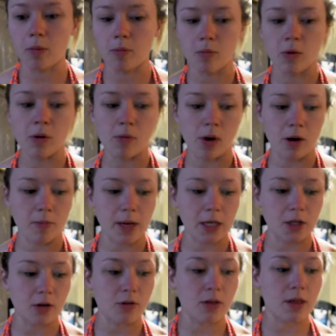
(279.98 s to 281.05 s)
We want to make
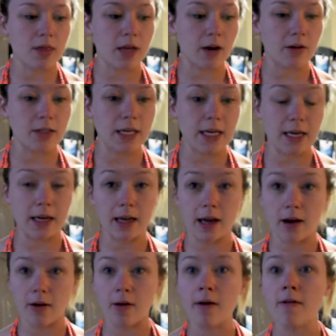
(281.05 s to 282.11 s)
sure that they are taken
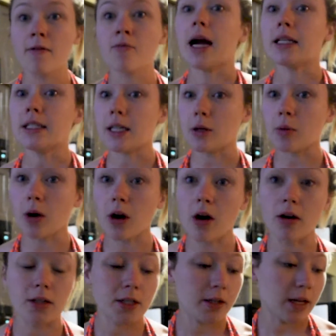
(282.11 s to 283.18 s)
care of. I did want to
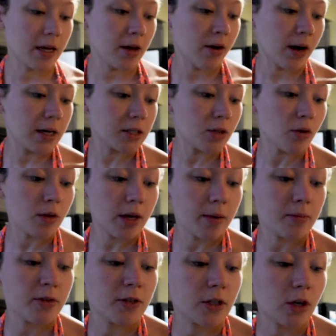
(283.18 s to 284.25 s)
also let you guys know that
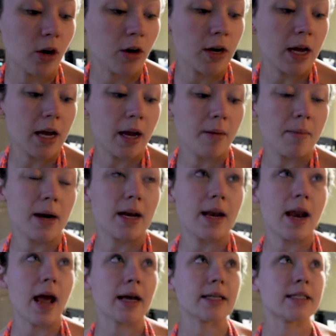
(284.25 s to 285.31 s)
I'm starting my
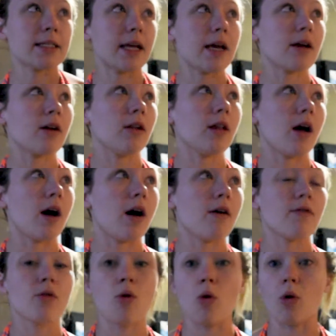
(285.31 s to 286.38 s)
next cycle
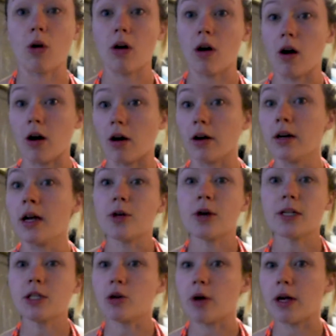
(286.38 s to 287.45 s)
of Core Hard. You
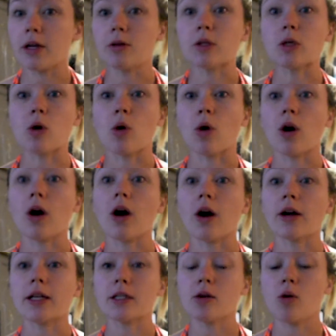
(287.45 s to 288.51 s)
guys know I used Core
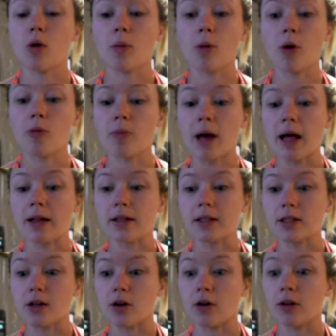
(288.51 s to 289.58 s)
Hard as a hormone
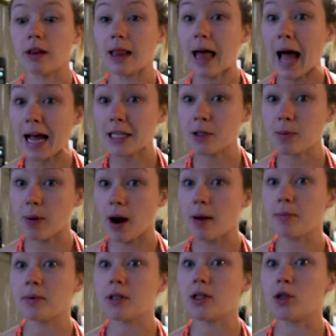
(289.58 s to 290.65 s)
balancer last
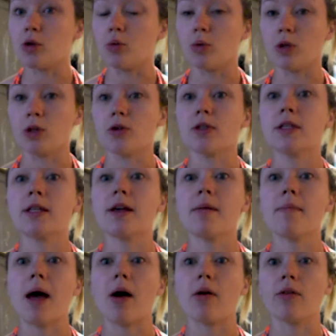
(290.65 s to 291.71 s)
prep to reduce the
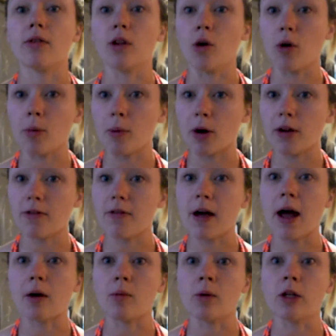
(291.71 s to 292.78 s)
amount of lower body
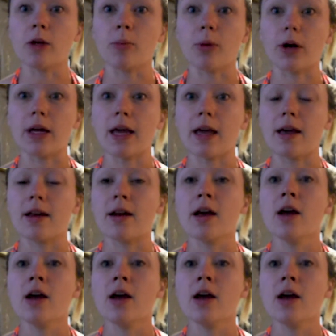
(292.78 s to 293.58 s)
fat, really bring in